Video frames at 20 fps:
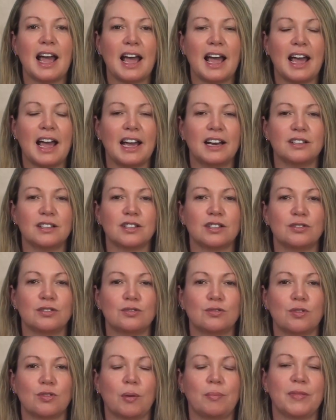and
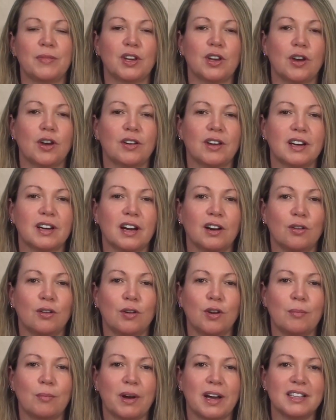drop the coconut
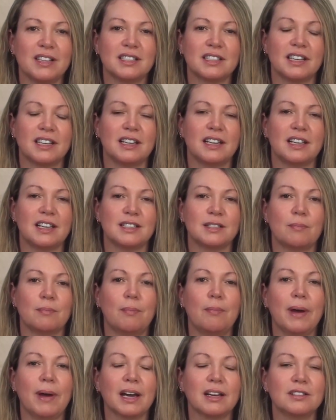oil, my skin is
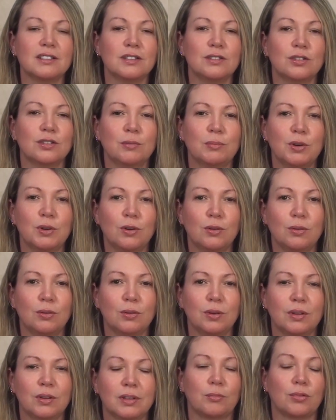back to
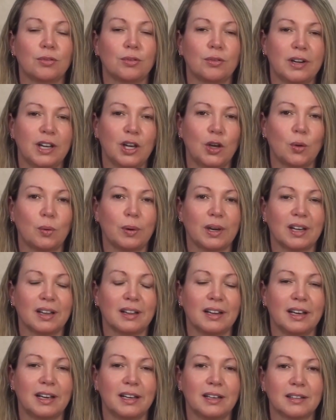normal pretty
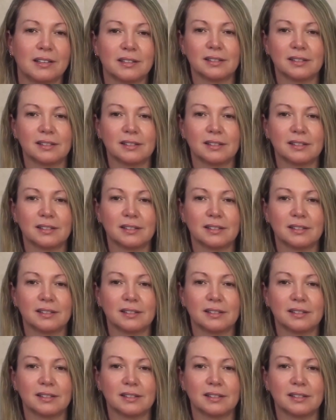quickly.